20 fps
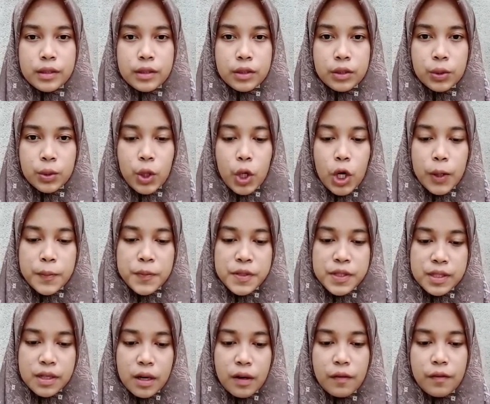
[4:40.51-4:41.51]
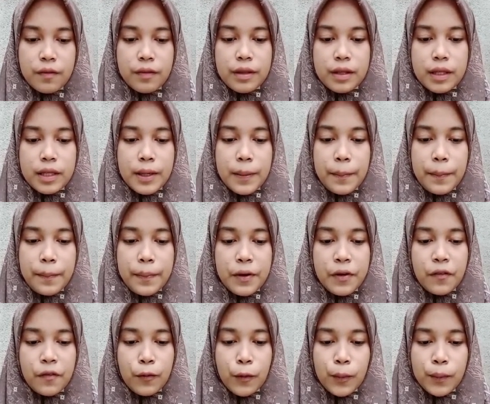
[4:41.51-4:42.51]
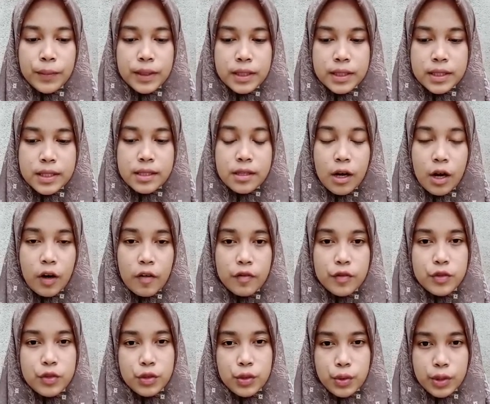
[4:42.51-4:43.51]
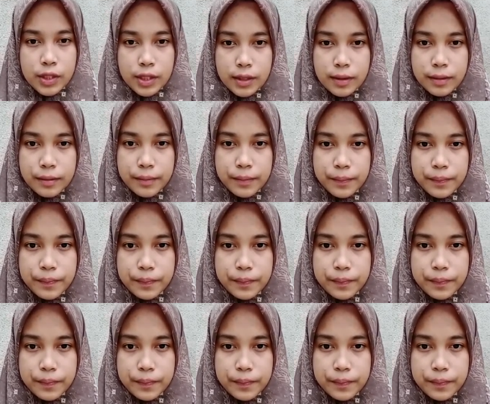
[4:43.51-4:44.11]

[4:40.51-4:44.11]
to observe the performance of students.